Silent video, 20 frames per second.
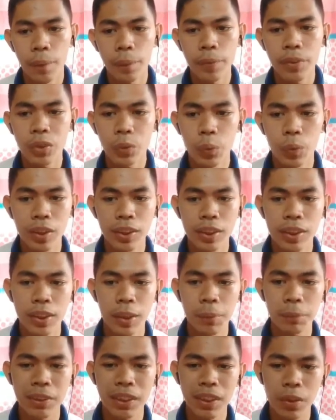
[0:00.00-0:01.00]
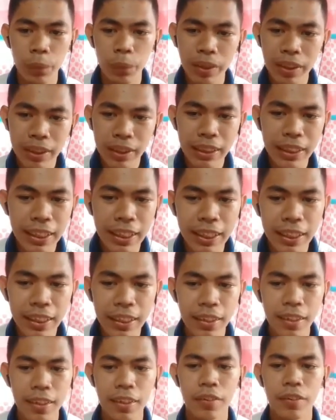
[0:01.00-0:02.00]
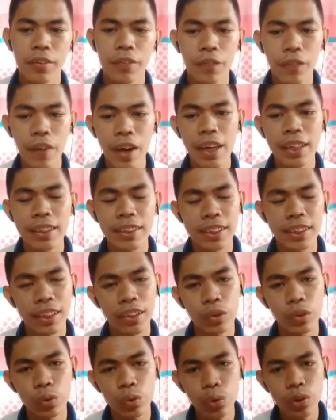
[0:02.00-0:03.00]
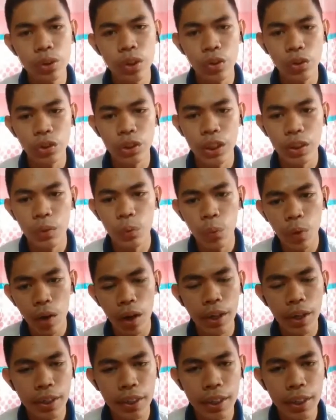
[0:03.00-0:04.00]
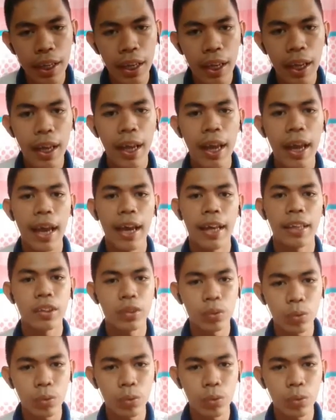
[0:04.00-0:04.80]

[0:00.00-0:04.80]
which was subsequently revised in 2001 and